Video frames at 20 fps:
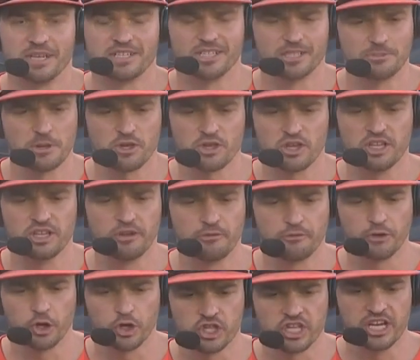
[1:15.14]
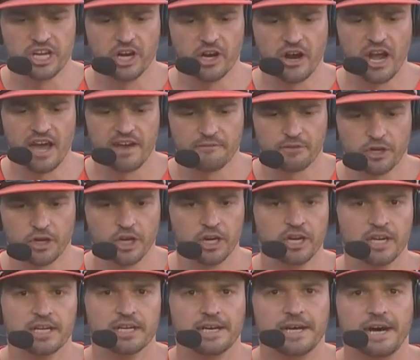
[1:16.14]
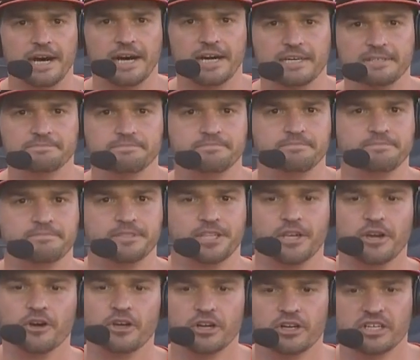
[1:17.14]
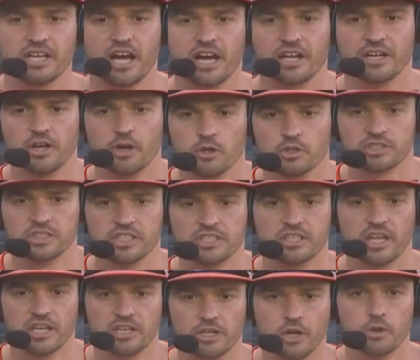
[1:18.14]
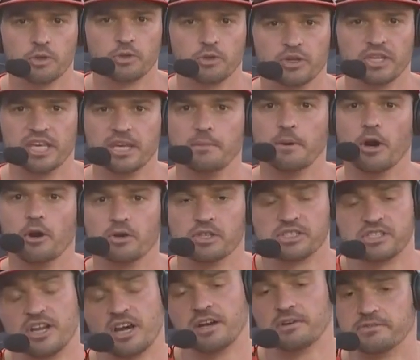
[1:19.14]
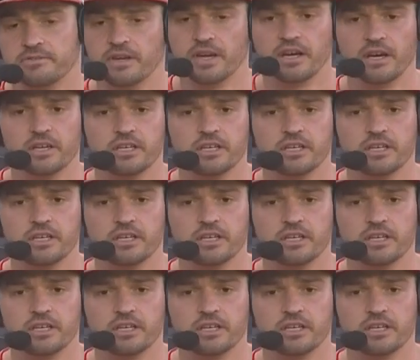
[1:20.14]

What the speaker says: especially in the first year after, you know, you're diagnosed and go through chemo. It's tough.